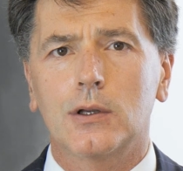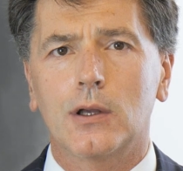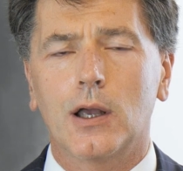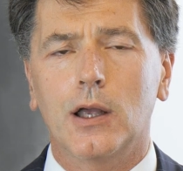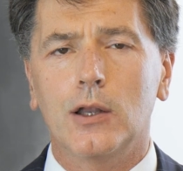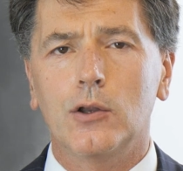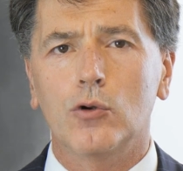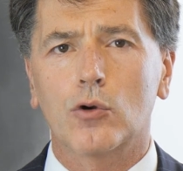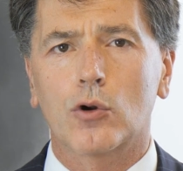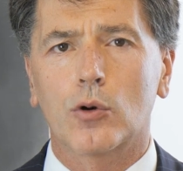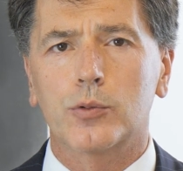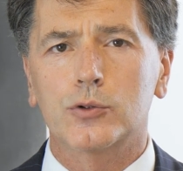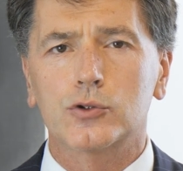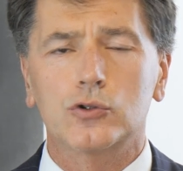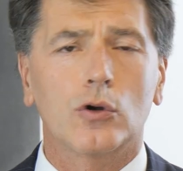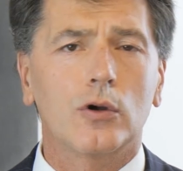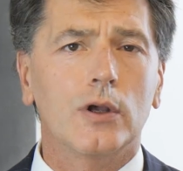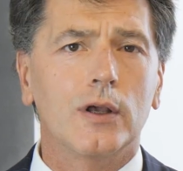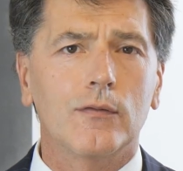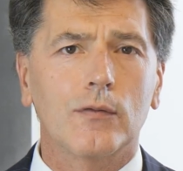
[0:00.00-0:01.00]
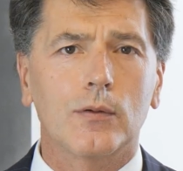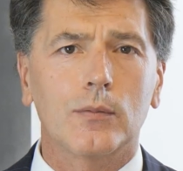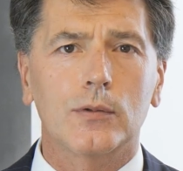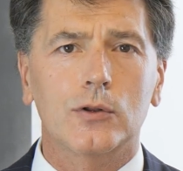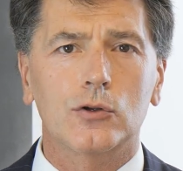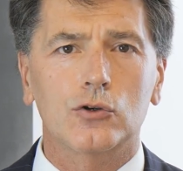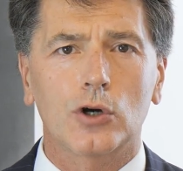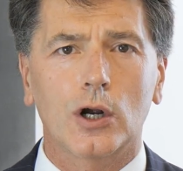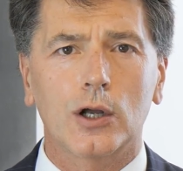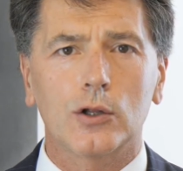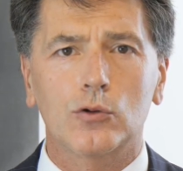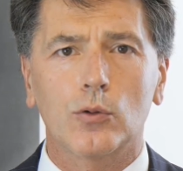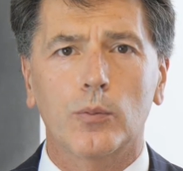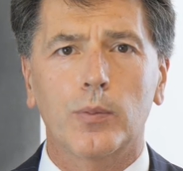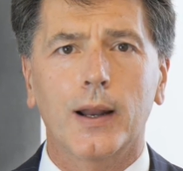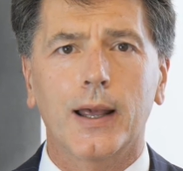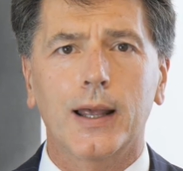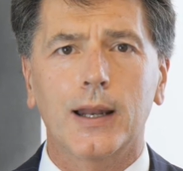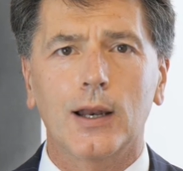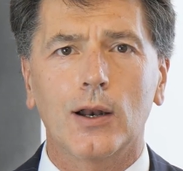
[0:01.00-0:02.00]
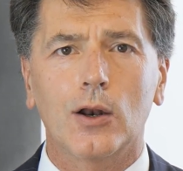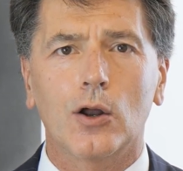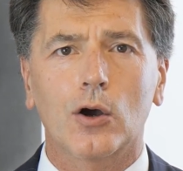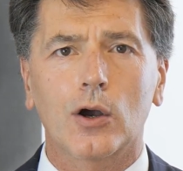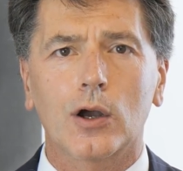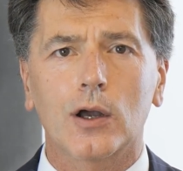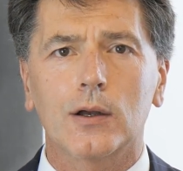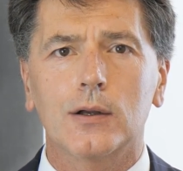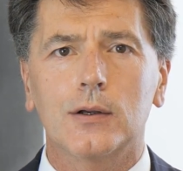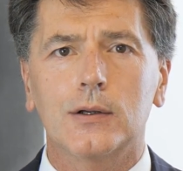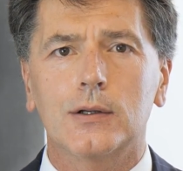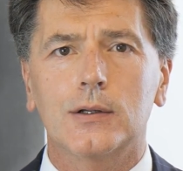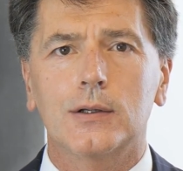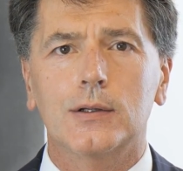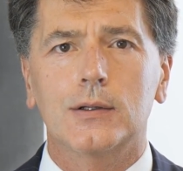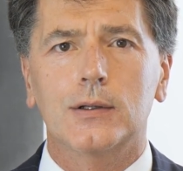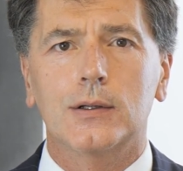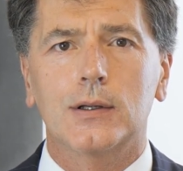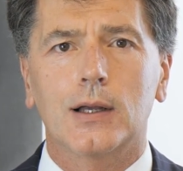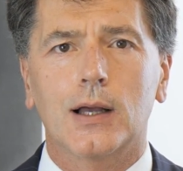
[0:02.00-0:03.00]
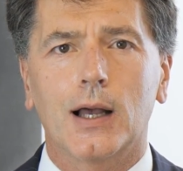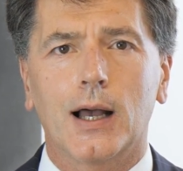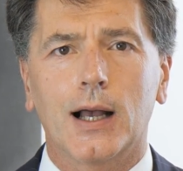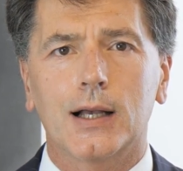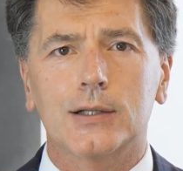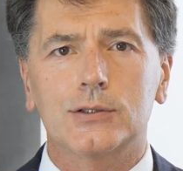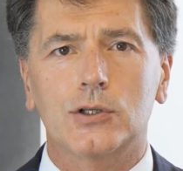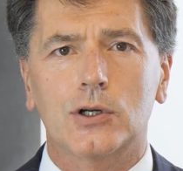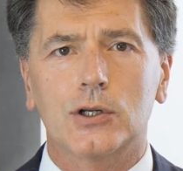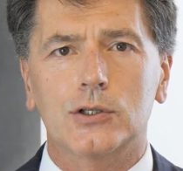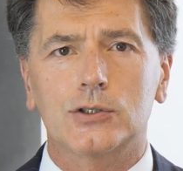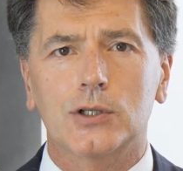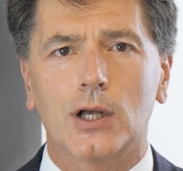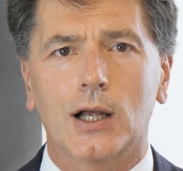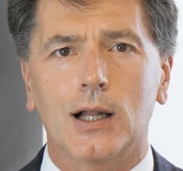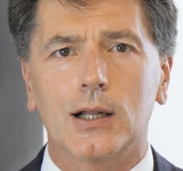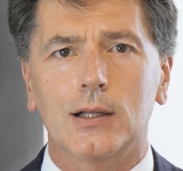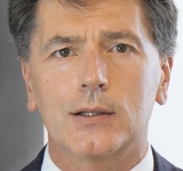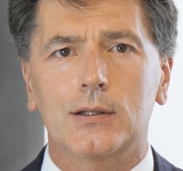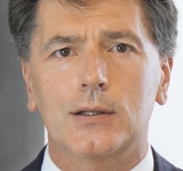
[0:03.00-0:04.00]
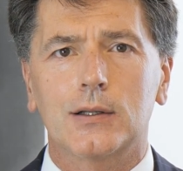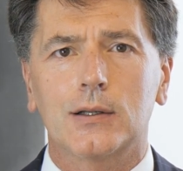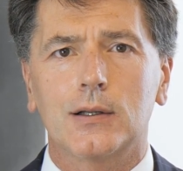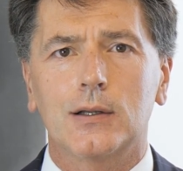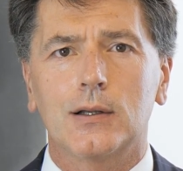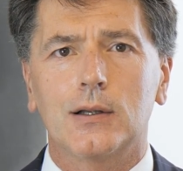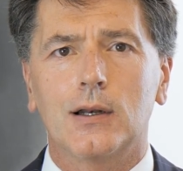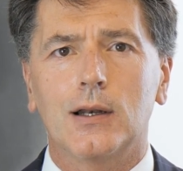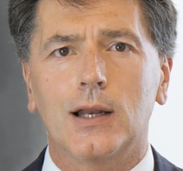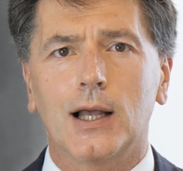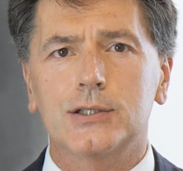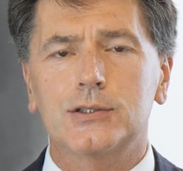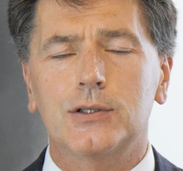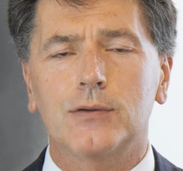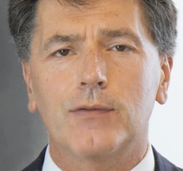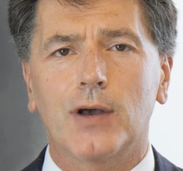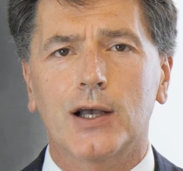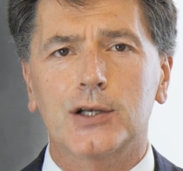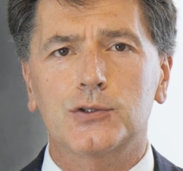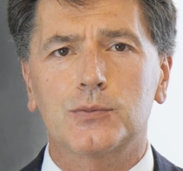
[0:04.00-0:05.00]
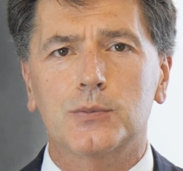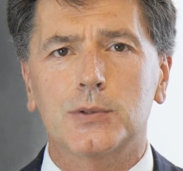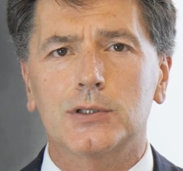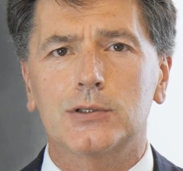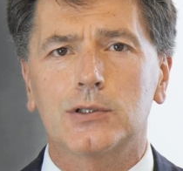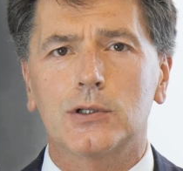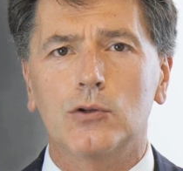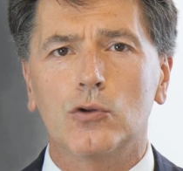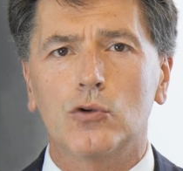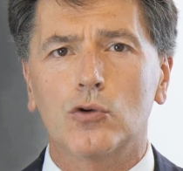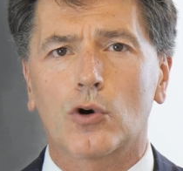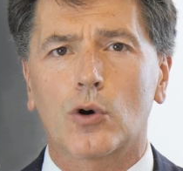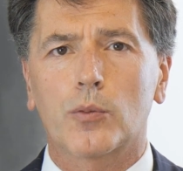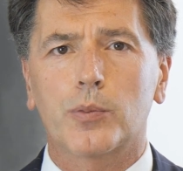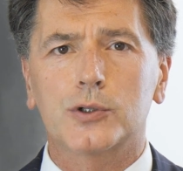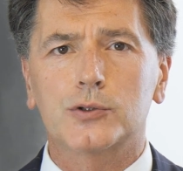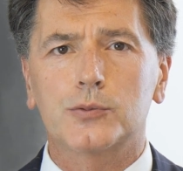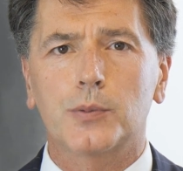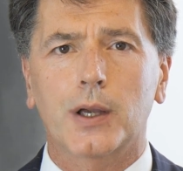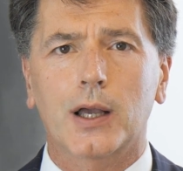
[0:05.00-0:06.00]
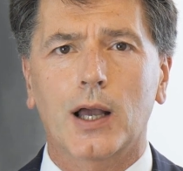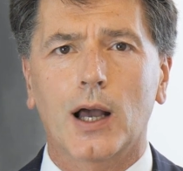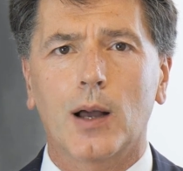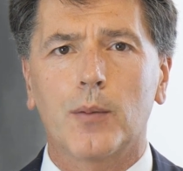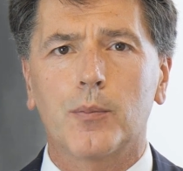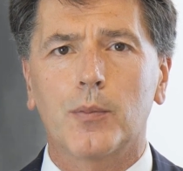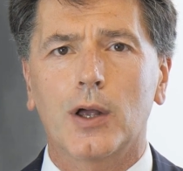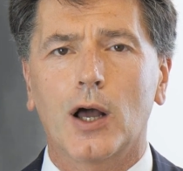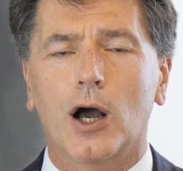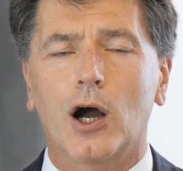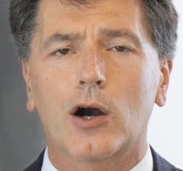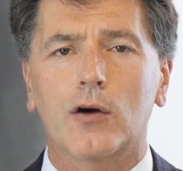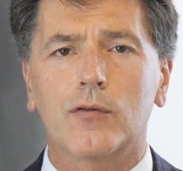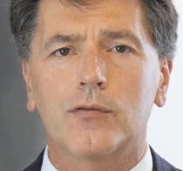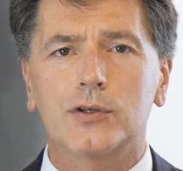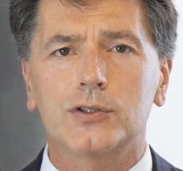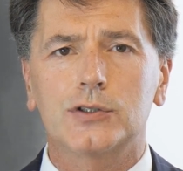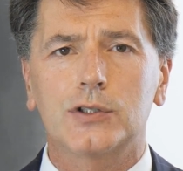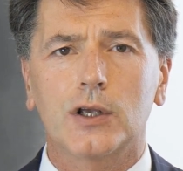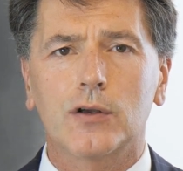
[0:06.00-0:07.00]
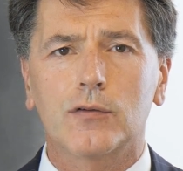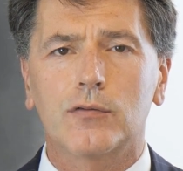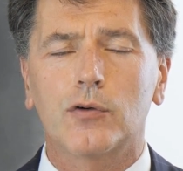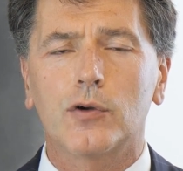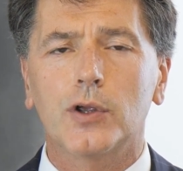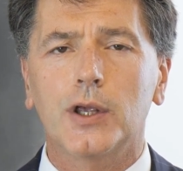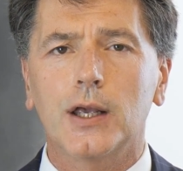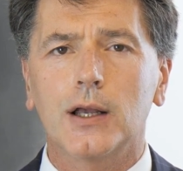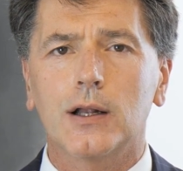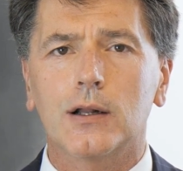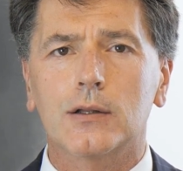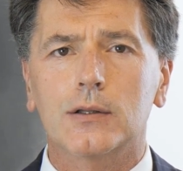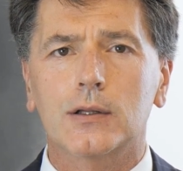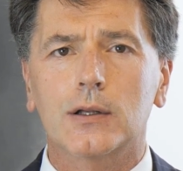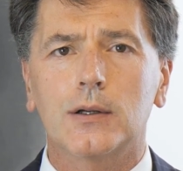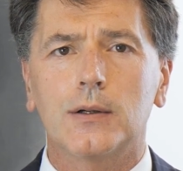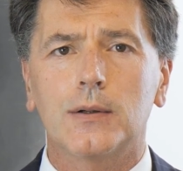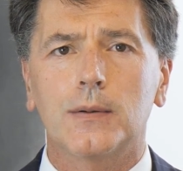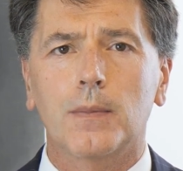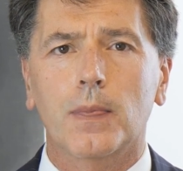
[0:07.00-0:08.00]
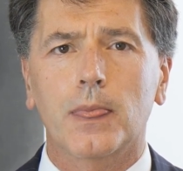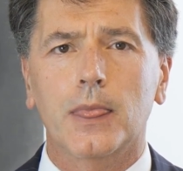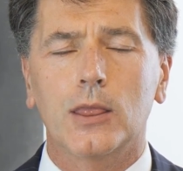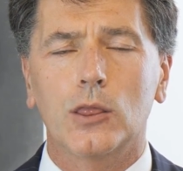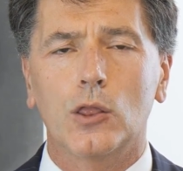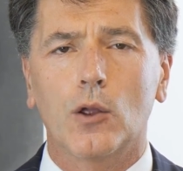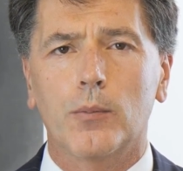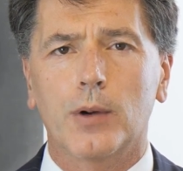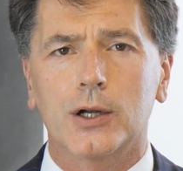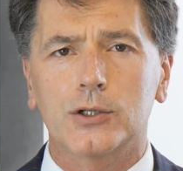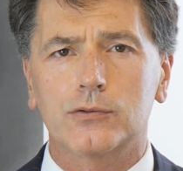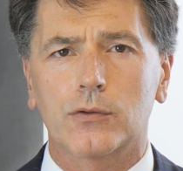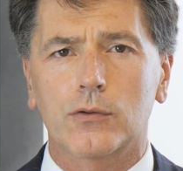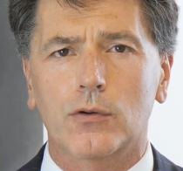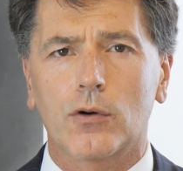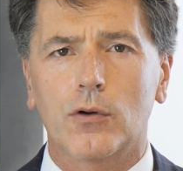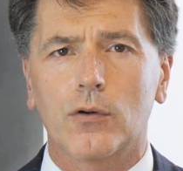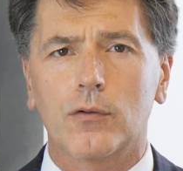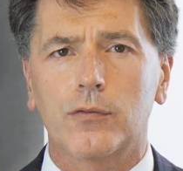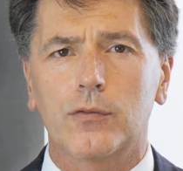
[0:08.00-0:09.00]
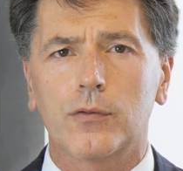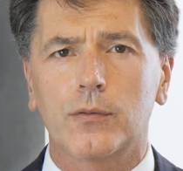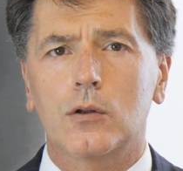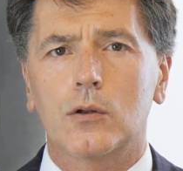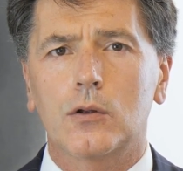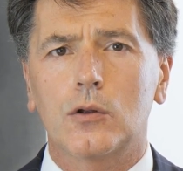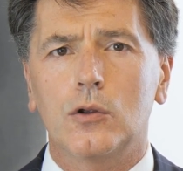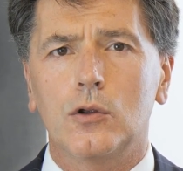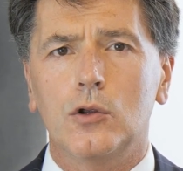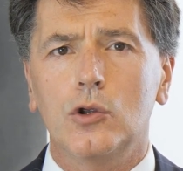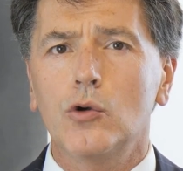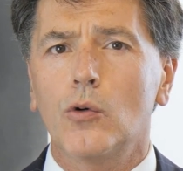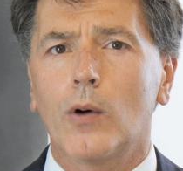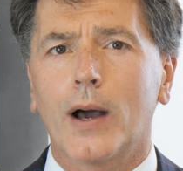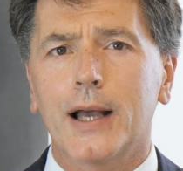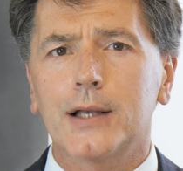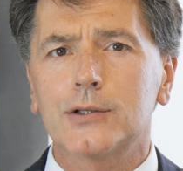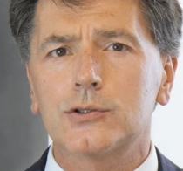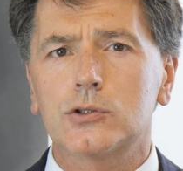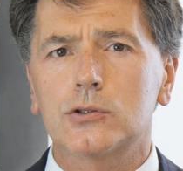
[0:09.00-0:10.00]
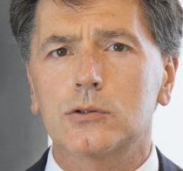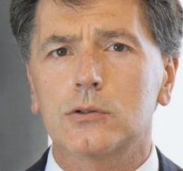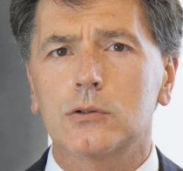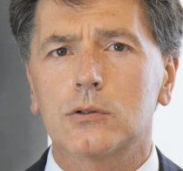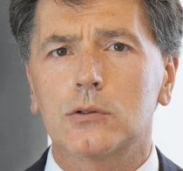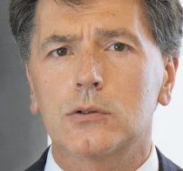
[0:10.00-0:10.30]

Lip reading: and Europe is not even trying to play any longer. As a result, less investments in Europe has become a harvesting for yield, not much for growth. US,